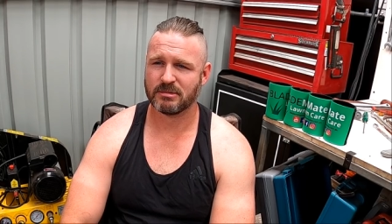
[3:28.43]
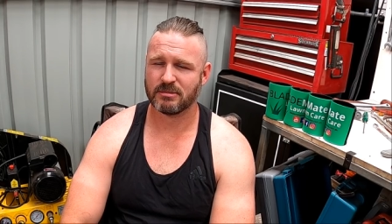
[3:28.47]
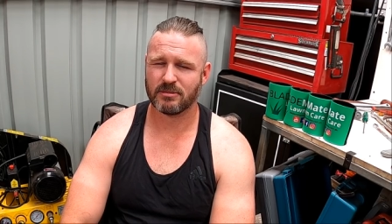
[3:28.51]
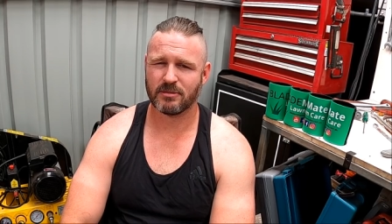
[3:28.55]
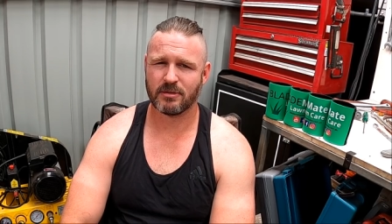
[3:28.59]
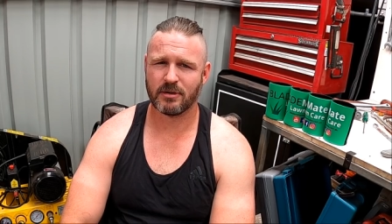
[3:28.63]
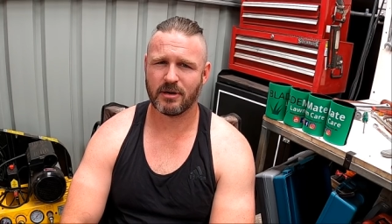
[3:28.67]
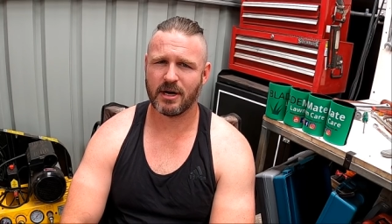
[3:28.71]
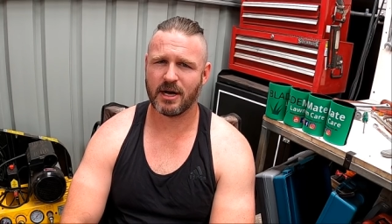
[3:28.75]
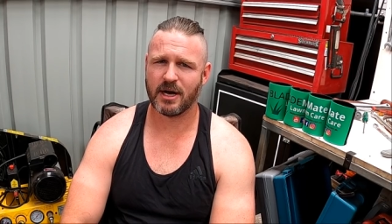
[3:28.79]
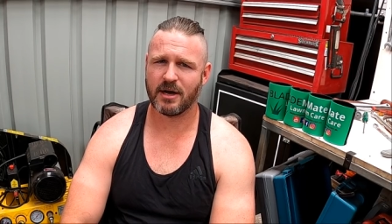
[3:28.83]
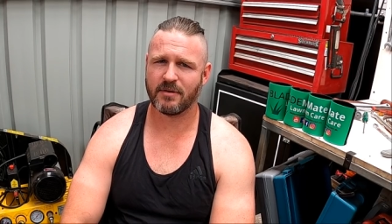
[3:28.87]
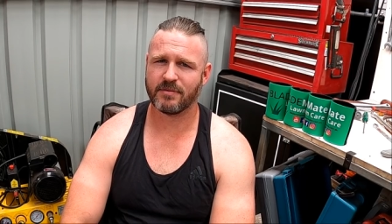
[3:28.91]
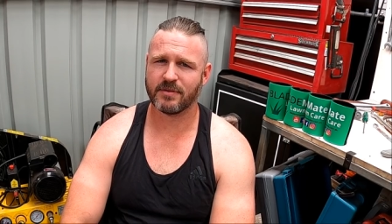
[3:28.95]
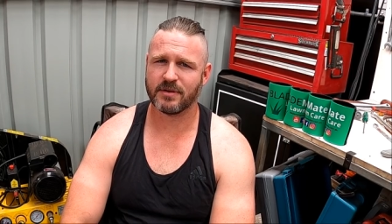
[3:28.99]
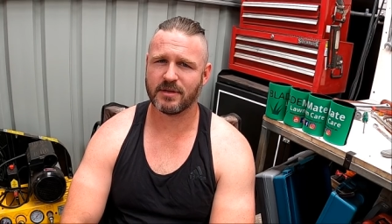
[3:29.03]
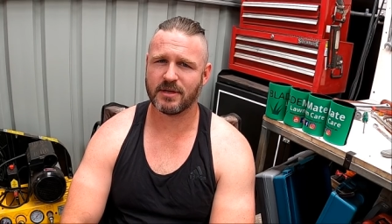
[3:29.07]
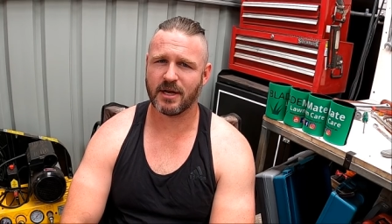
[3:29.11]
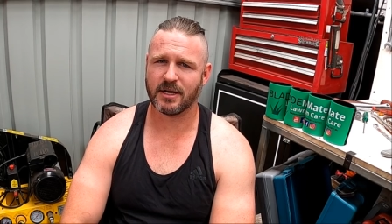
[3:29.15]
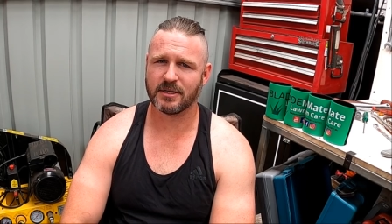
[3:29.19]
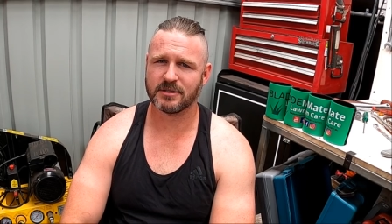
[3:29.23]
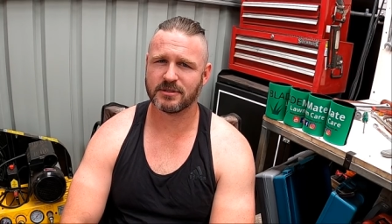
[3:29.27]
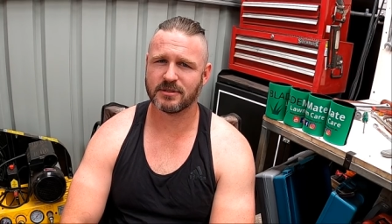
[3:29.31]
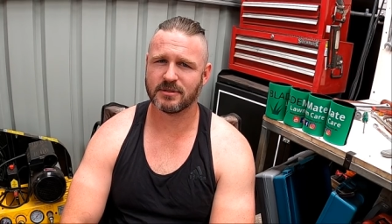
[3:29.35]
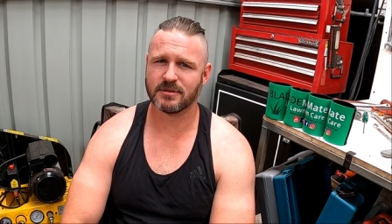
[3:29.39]
well half a
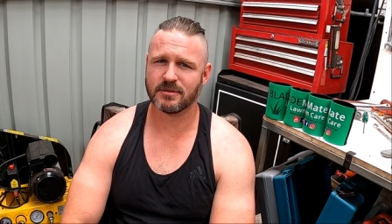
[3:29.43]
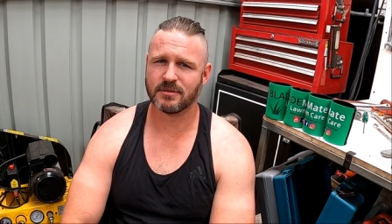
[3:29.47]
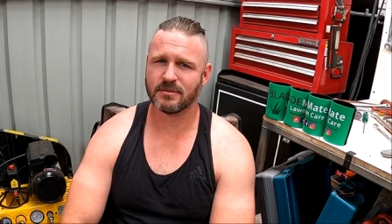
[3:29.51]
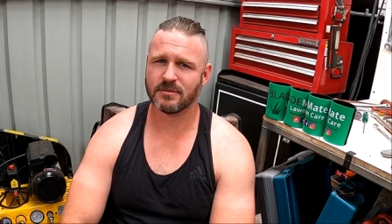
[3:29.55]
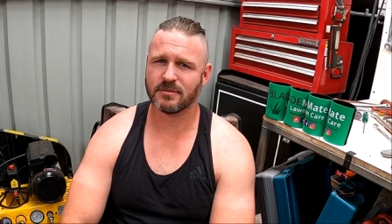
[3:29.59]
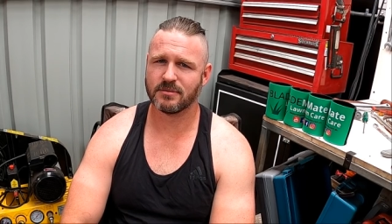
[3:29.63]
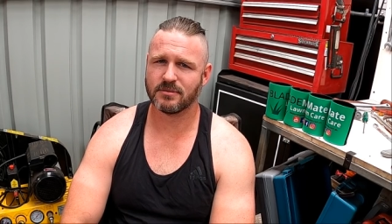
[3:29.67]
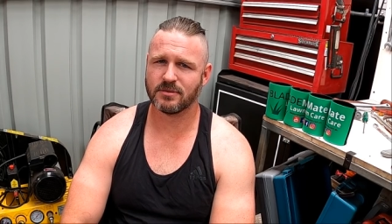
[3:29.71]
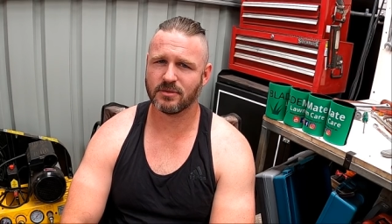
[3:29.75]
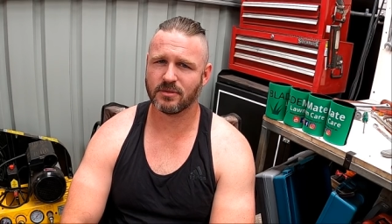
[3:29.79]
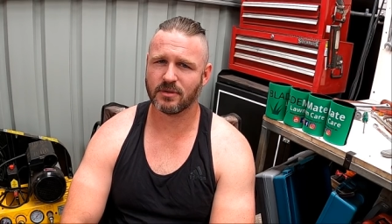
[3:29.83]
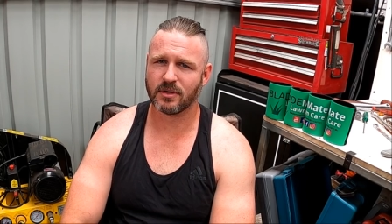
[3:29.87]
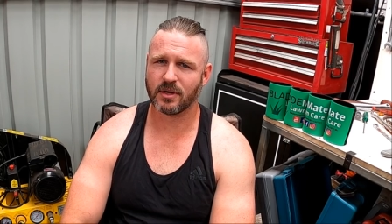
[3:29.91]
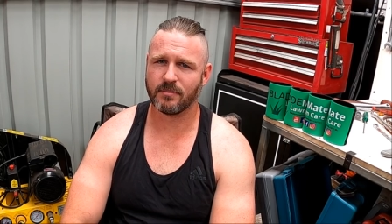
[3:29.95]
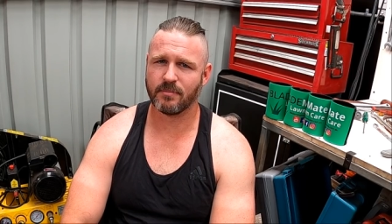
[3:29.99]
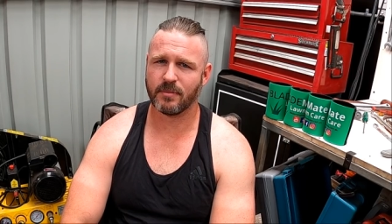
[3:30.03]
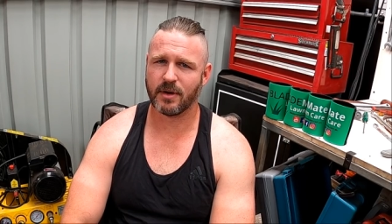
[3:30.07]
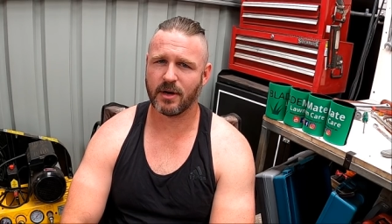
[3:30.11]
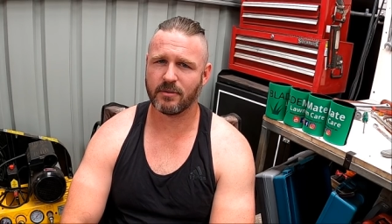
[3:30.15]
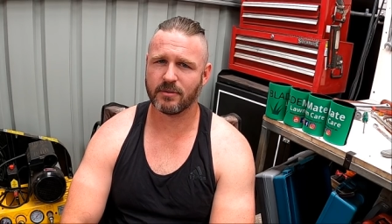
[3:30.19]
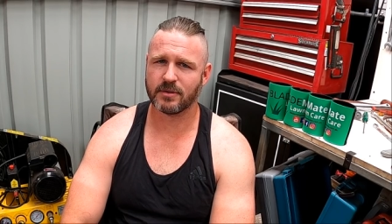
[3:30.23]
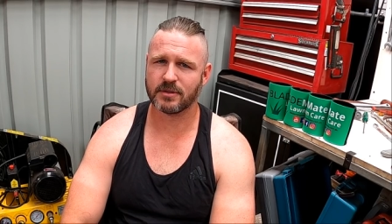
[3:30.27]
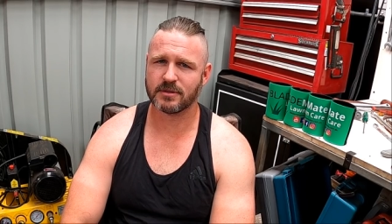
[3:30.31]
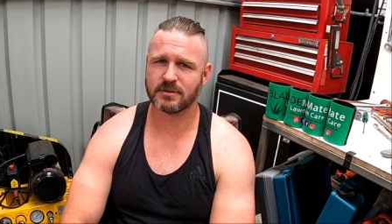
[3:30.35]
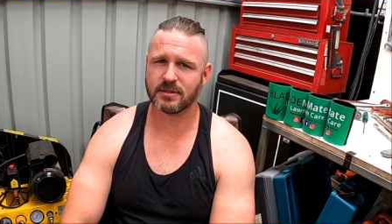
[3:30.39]
dozen during a
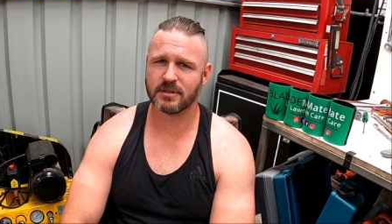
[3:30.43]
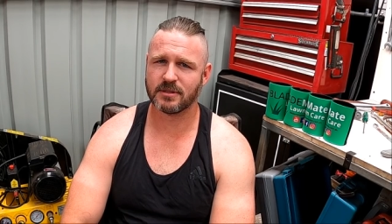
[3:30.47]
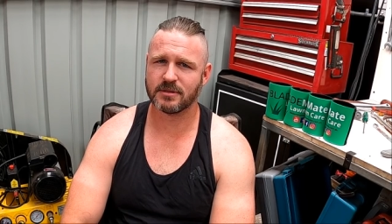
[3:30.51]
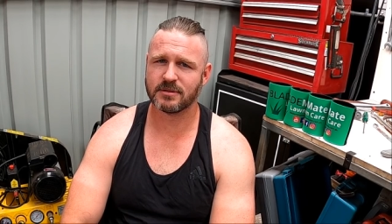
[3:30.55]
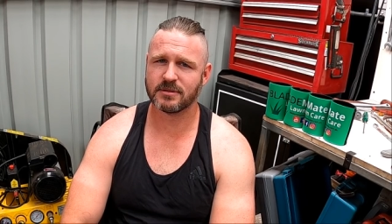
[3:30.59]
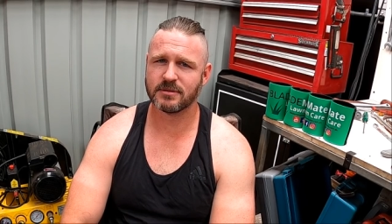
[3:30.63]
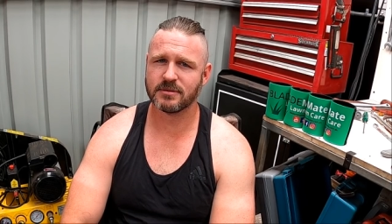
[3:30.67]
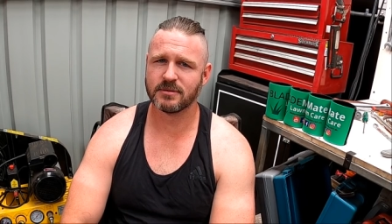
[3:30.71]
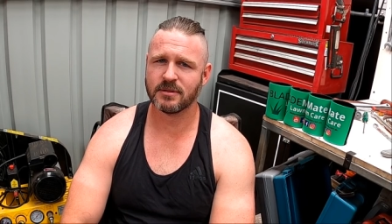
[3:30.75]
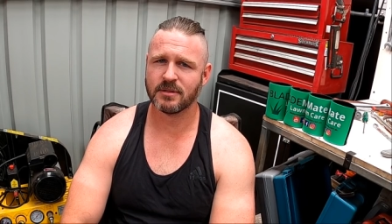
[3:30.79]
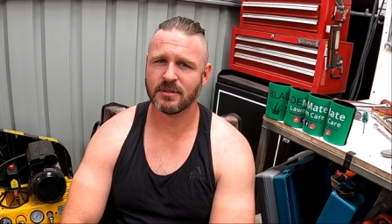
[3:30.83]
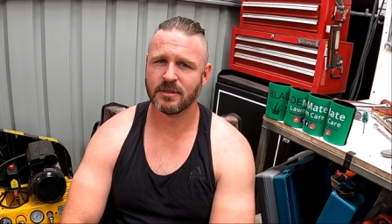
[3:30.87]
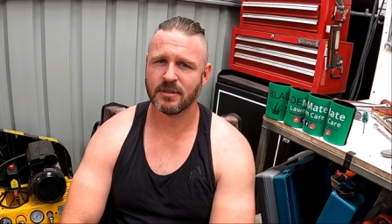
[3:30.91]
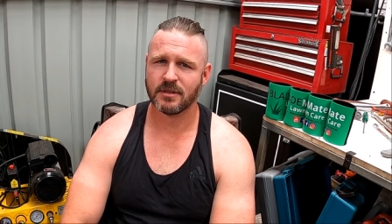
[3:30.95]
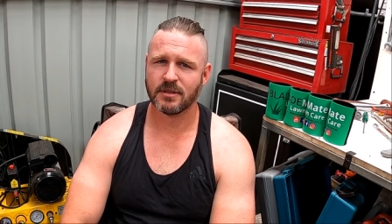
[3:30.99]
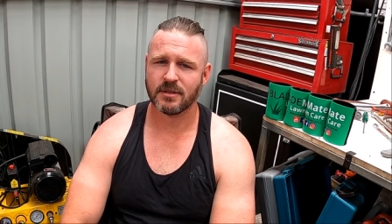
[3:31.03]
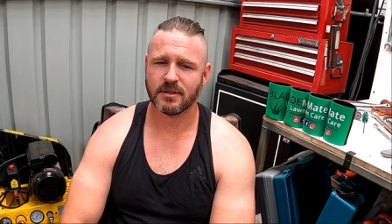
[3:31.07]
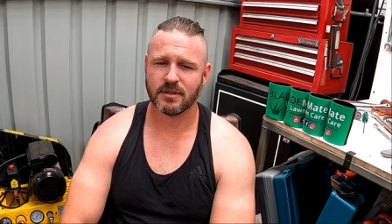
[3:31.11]
mowing season,